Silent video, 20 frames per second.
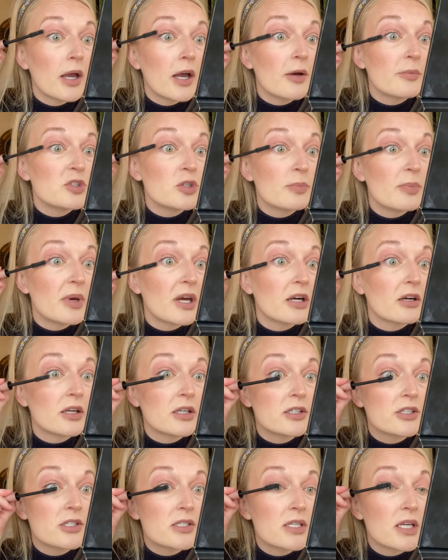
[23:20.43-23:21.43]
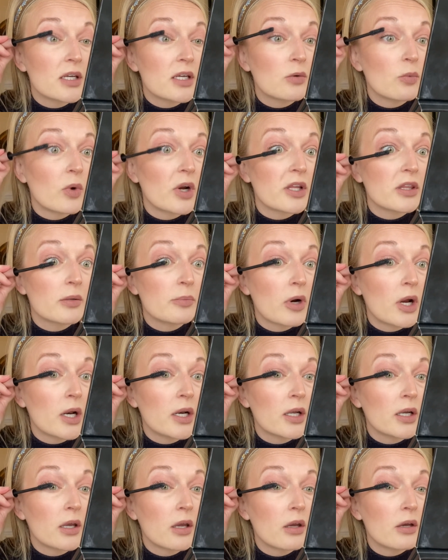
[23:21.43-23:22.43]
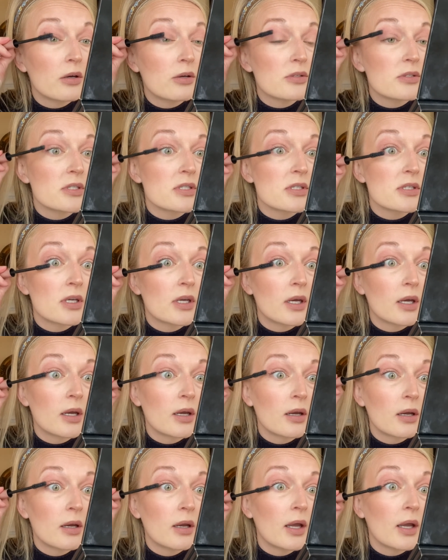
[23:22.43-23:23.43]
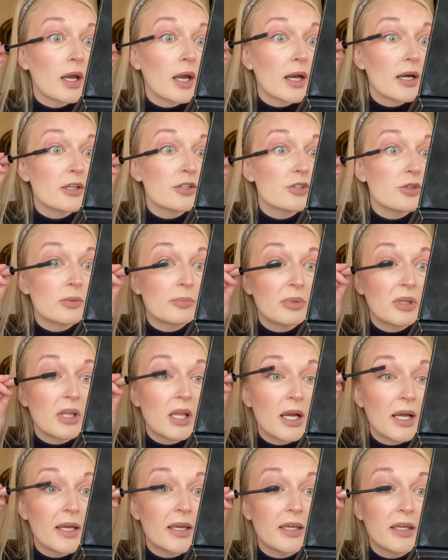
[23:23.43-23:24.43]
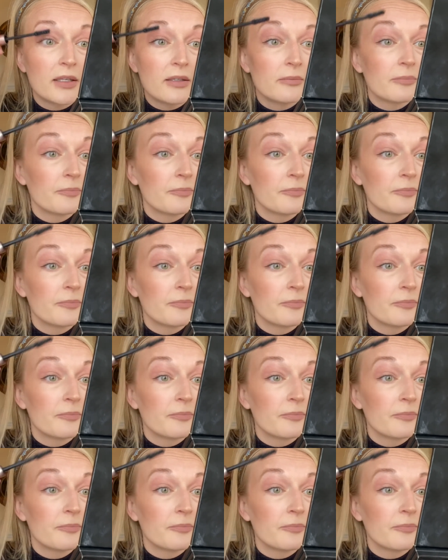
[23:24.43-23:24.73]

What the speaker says: you better understand where the product goes, how to apply it,